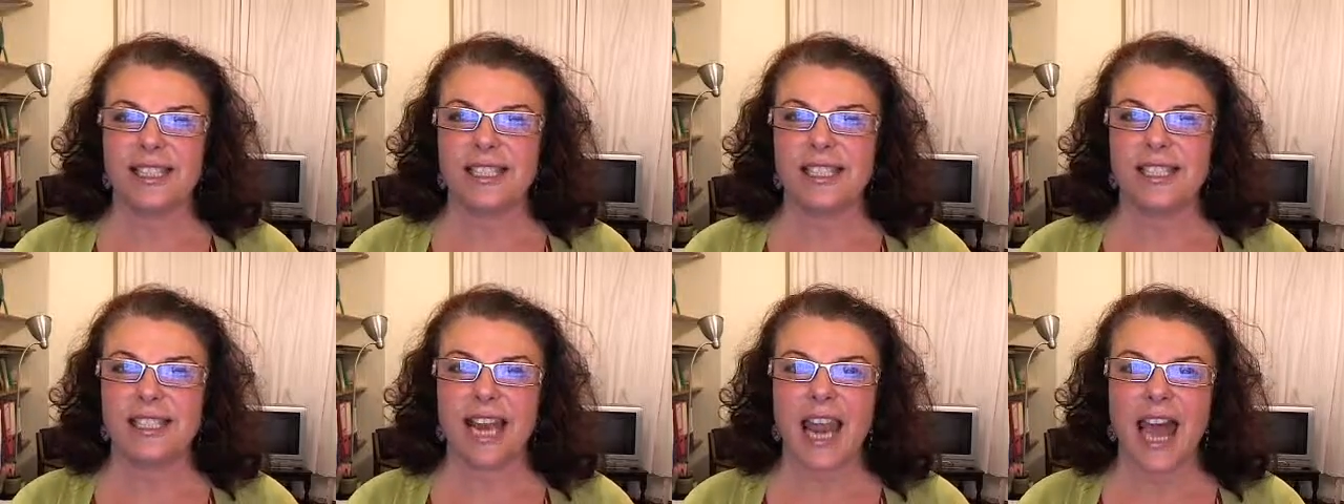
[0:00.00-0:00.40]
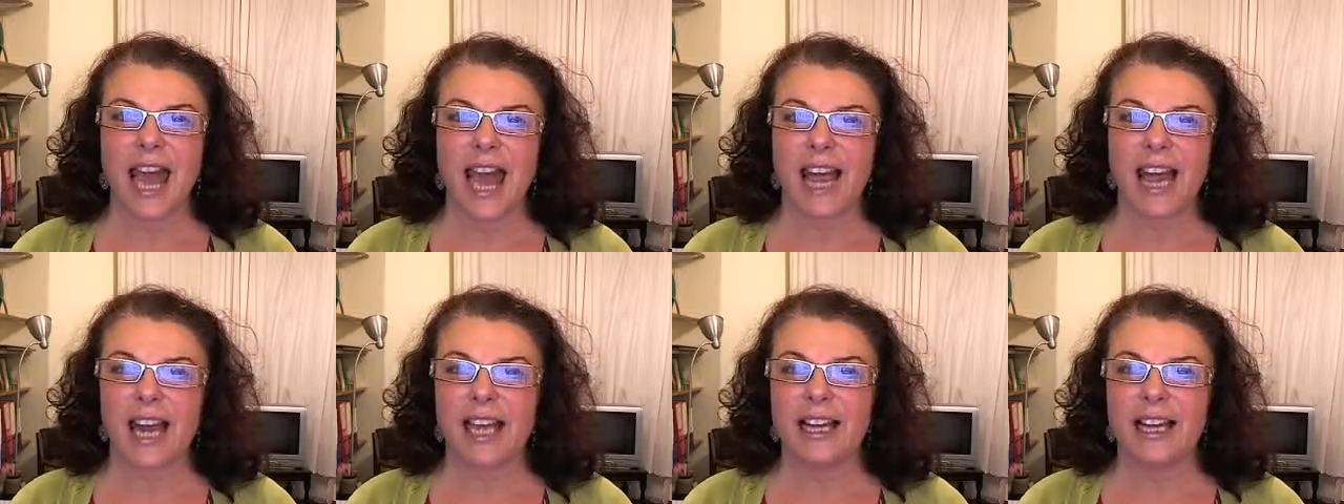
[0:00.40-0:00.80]

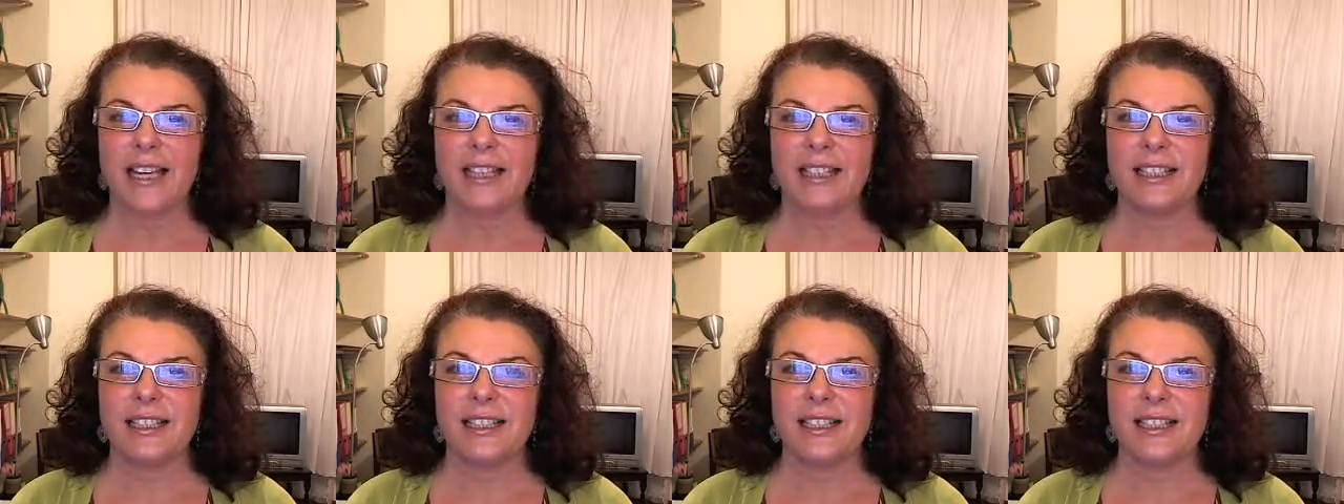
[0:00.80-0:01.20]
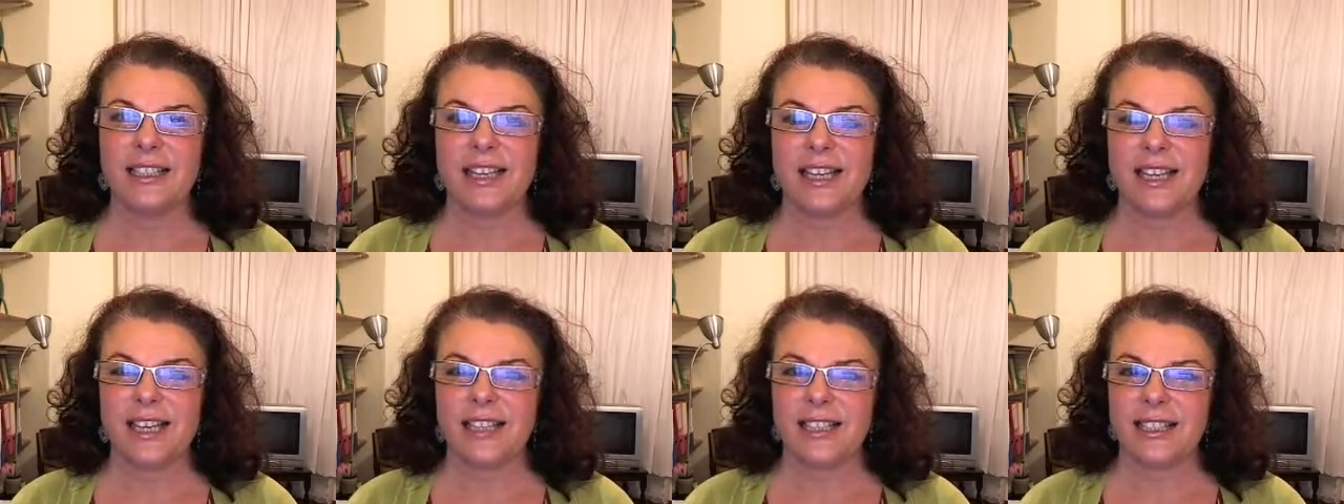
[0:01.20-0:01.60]
Slang,
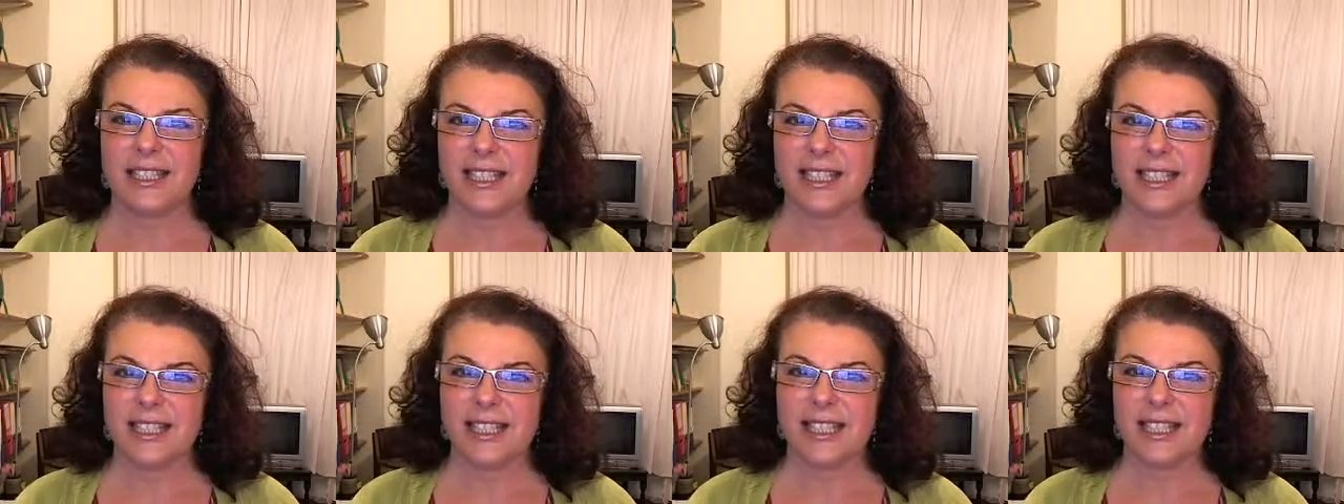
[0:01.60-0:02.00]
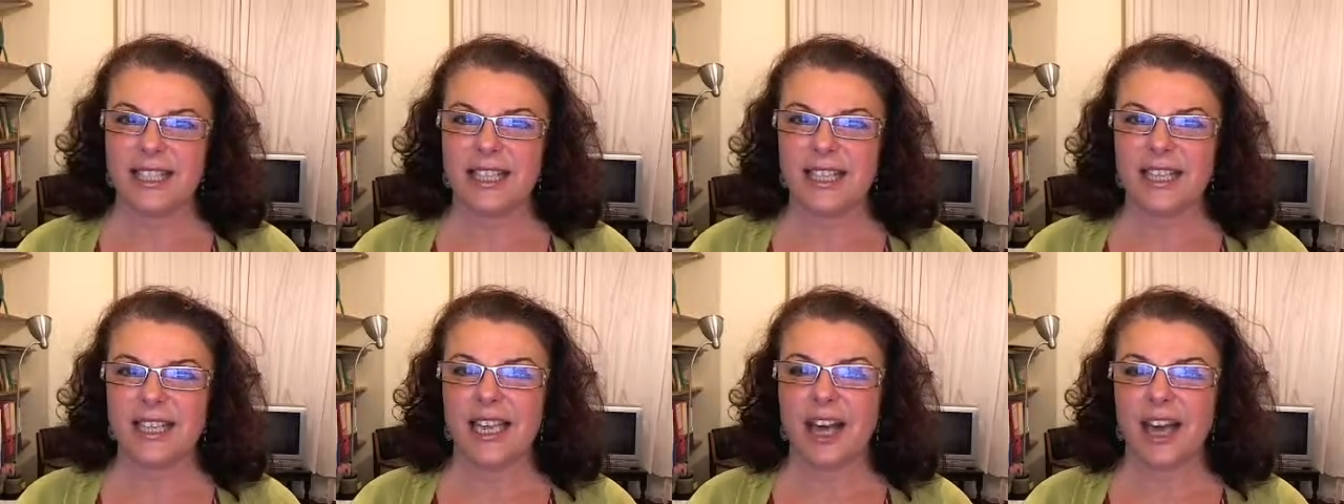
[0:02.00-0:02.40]

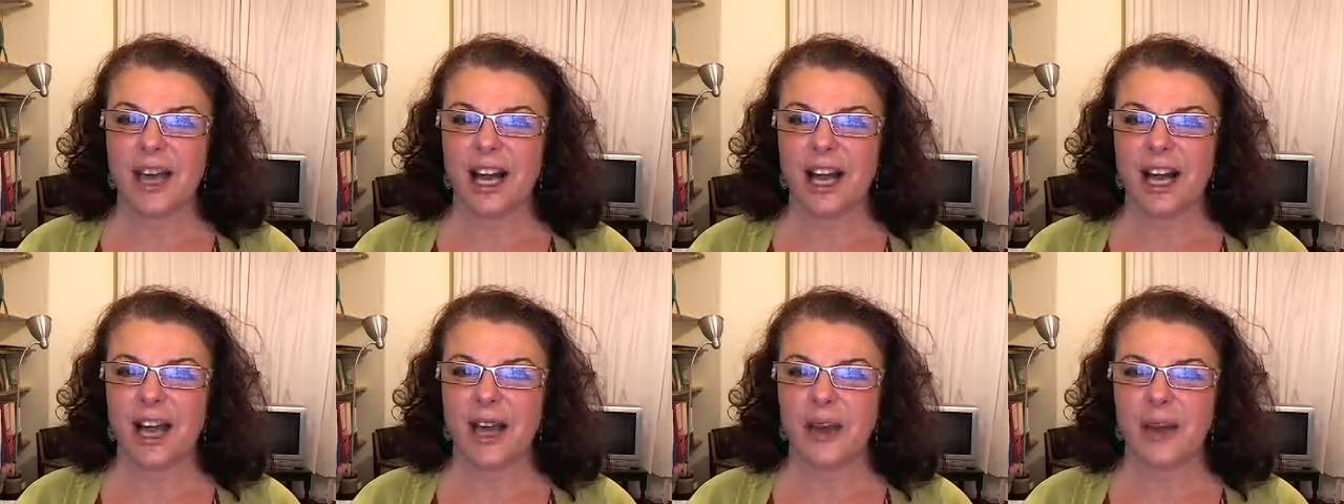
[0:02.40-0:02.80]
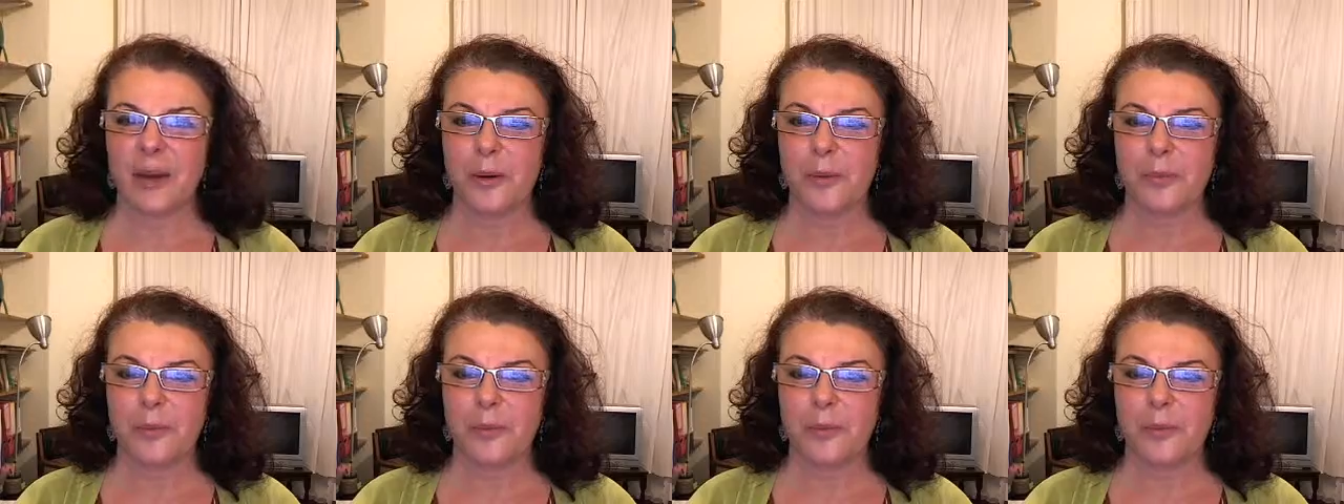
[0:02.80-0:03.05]
slung.